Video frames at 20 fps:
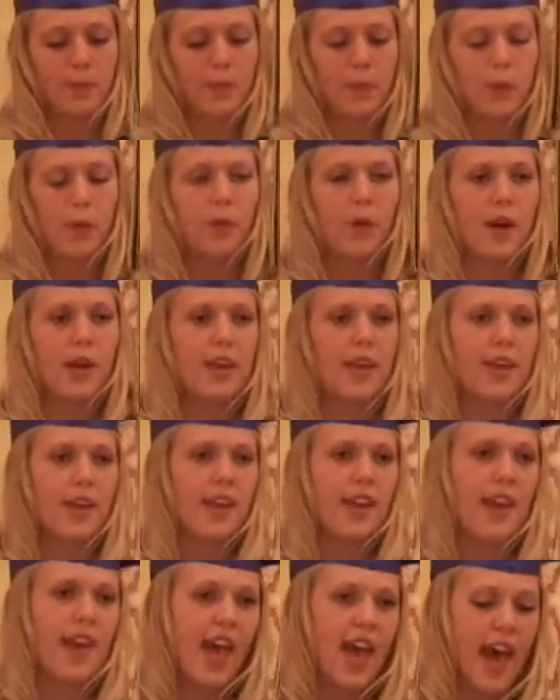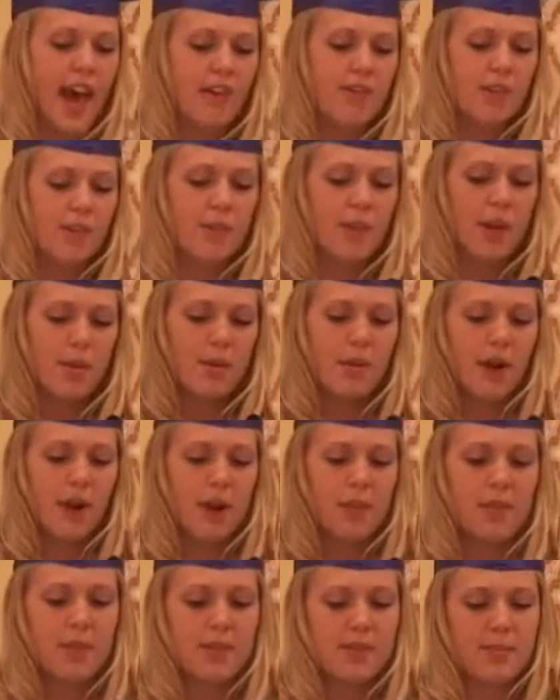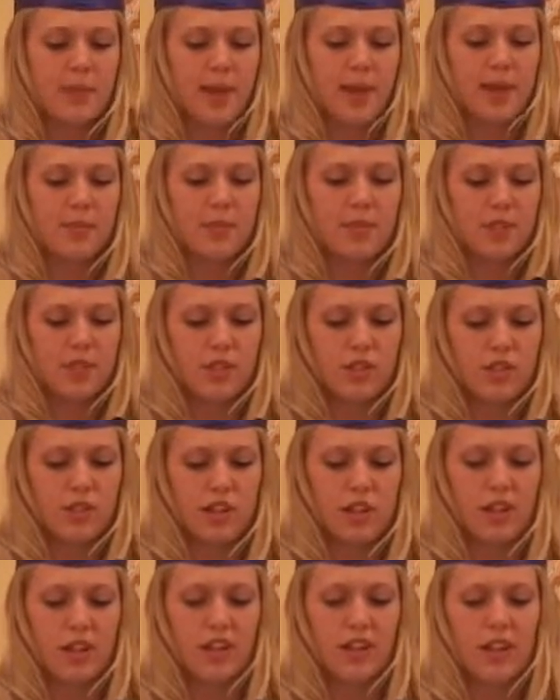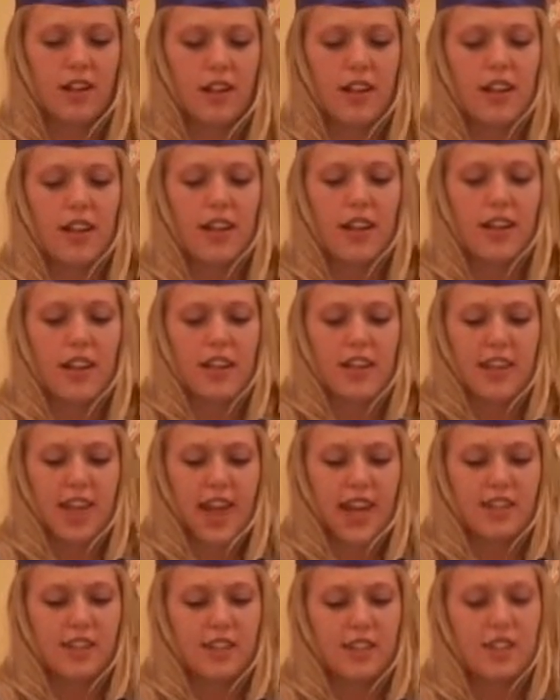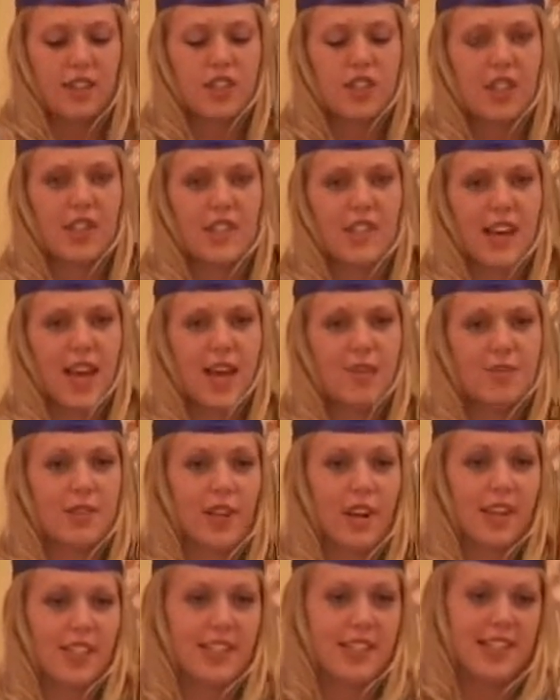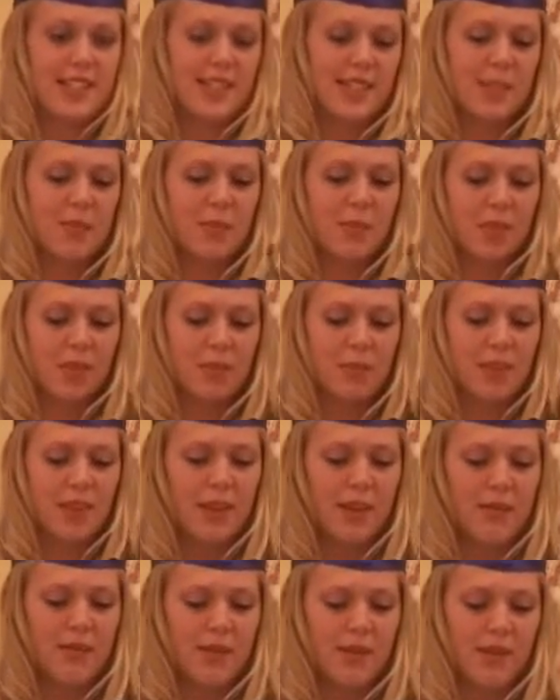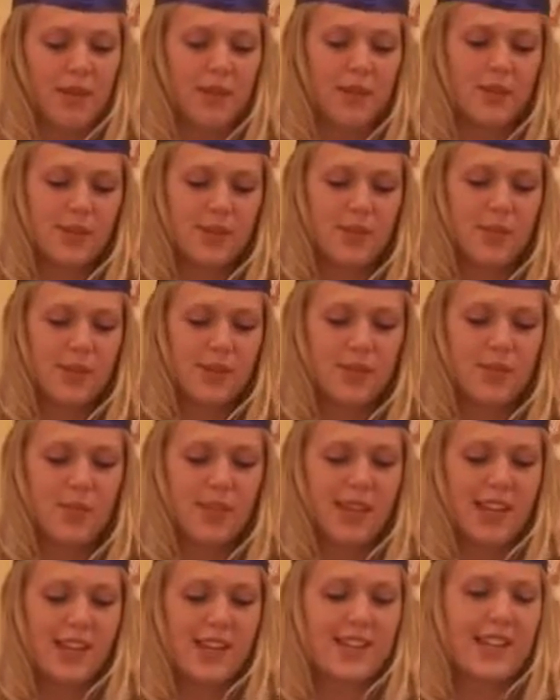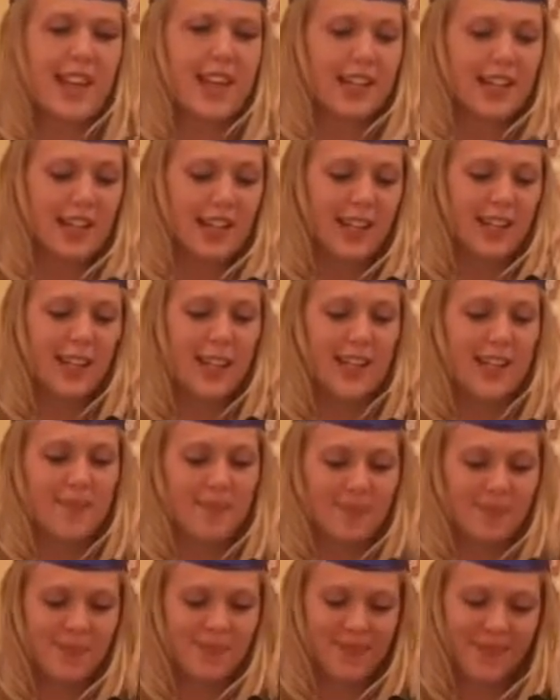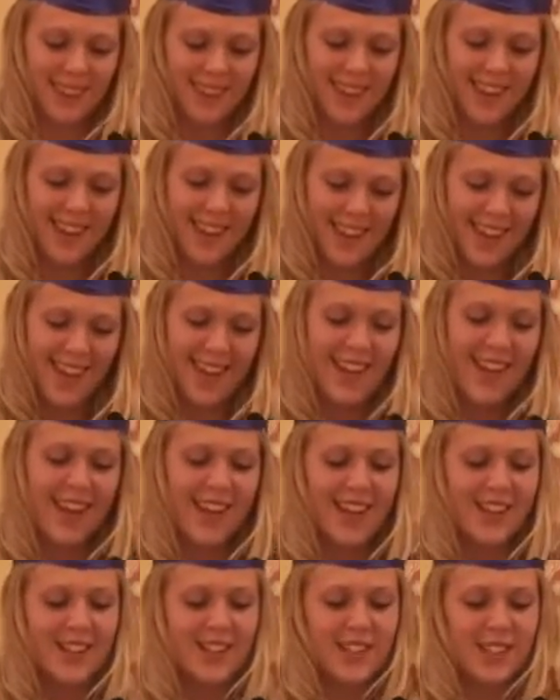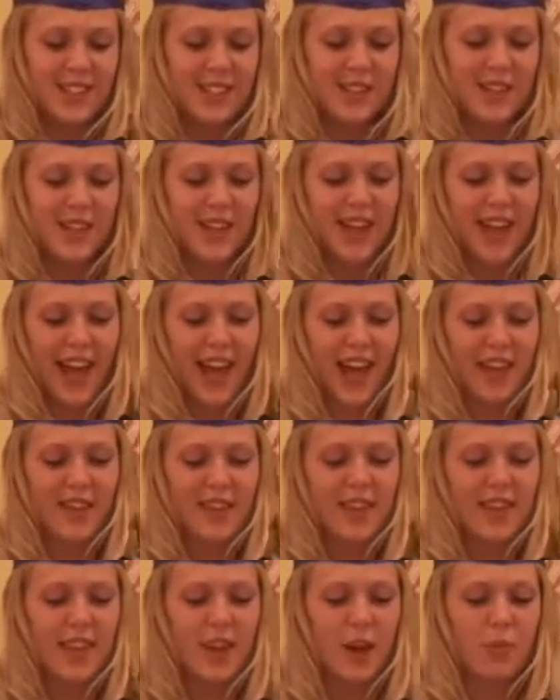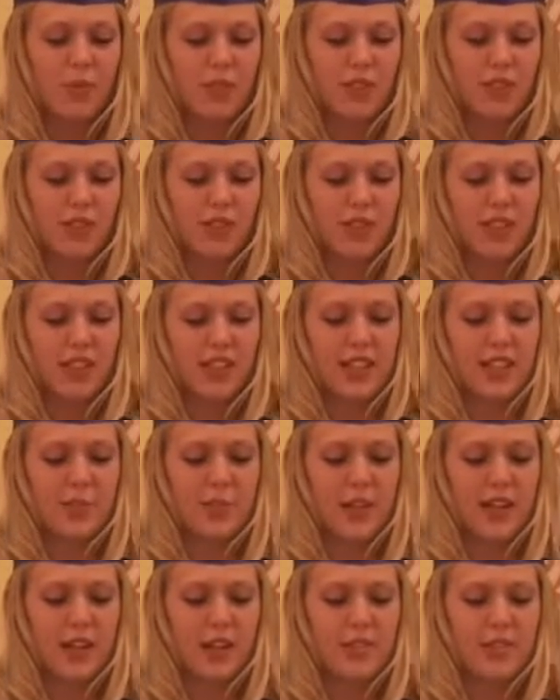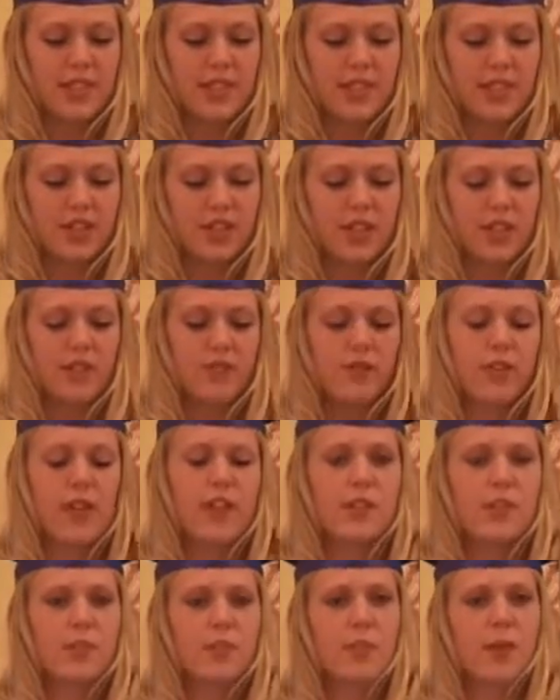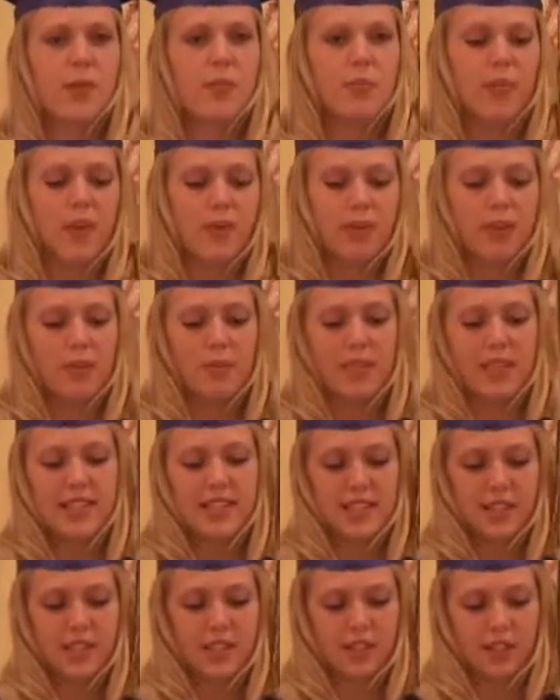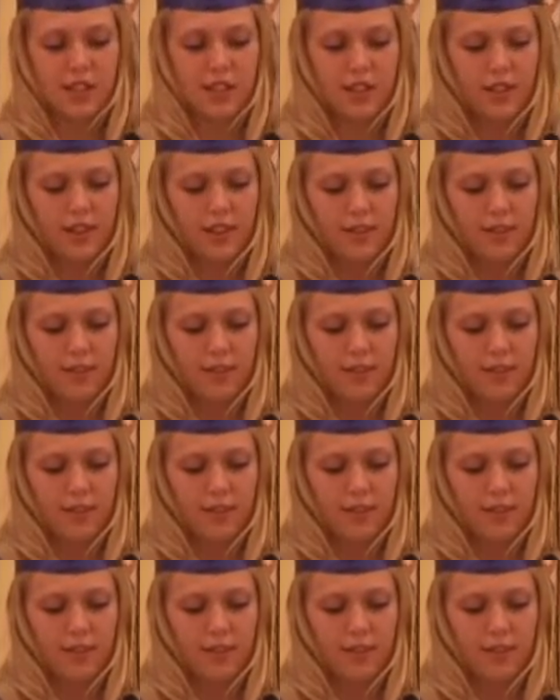1, having my mom as my administrator. Yes, she at times got to discipline me, but it was only because I needed it. 2, having the opportunity to become such good friends with my brother and my sister.